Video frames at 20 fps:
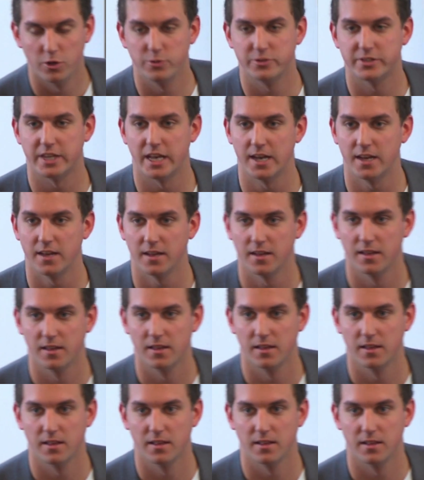Who's that?
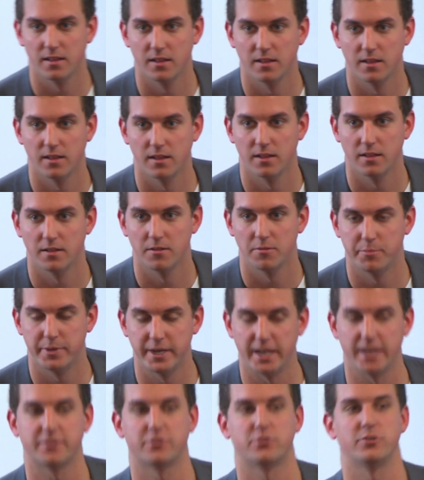
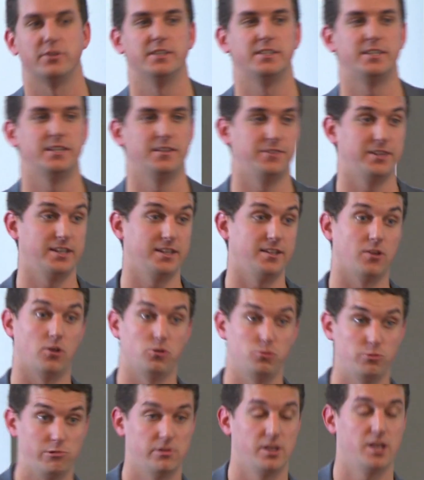Pedestrian TV.
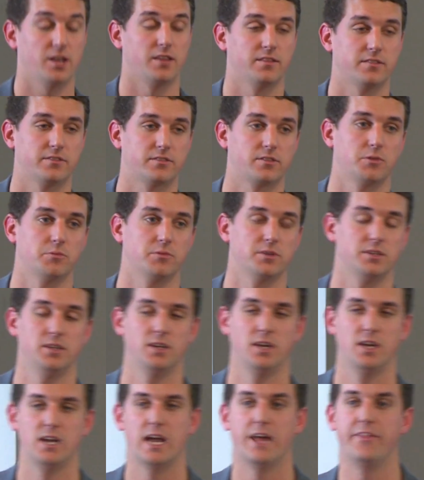Oh, yeah, that's a good one.
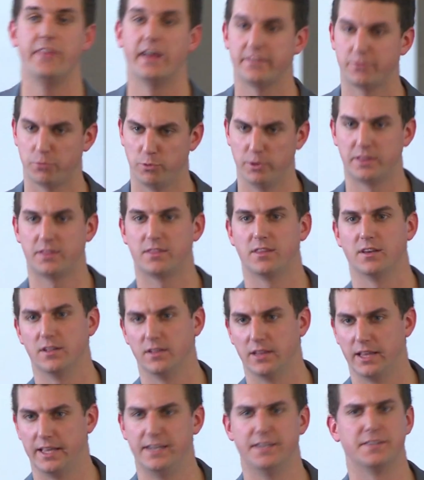And that's with
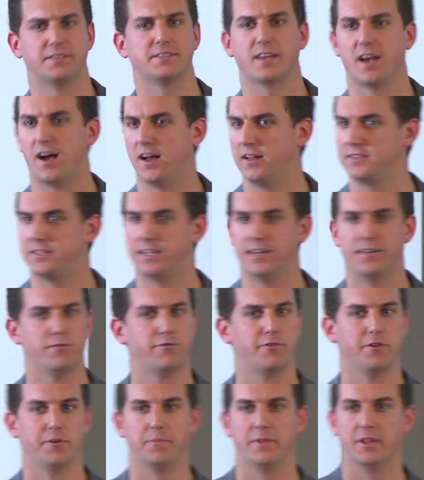the latest
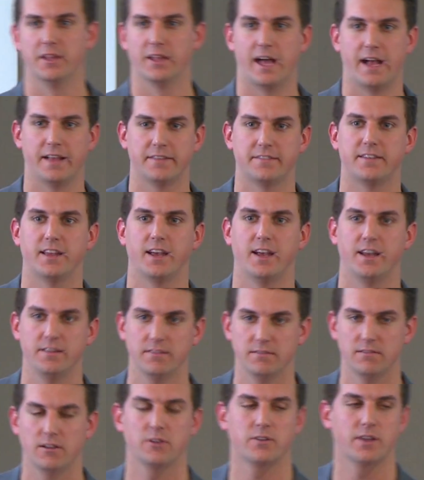content from the last
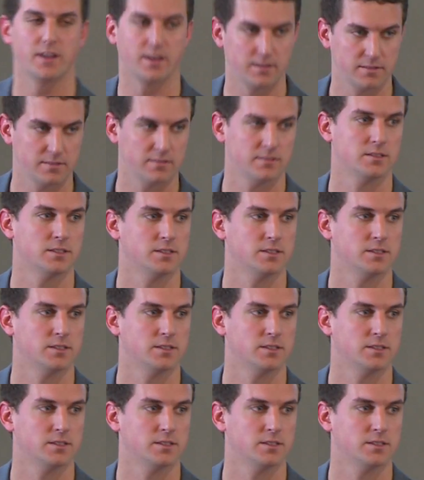day? Okay.